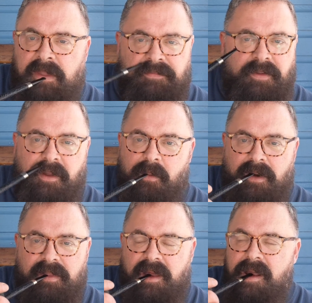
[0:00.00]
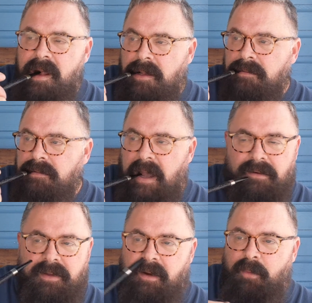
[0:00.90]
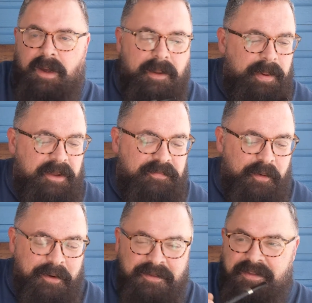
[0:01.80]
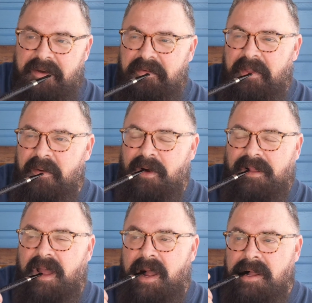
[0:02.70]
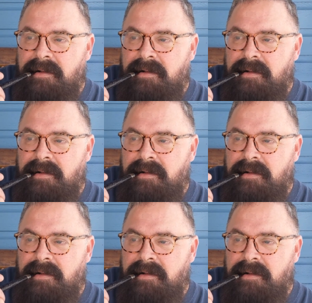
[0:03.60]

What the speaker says: definitely worth it. I don't care what I paid for it. It's definitely worth it.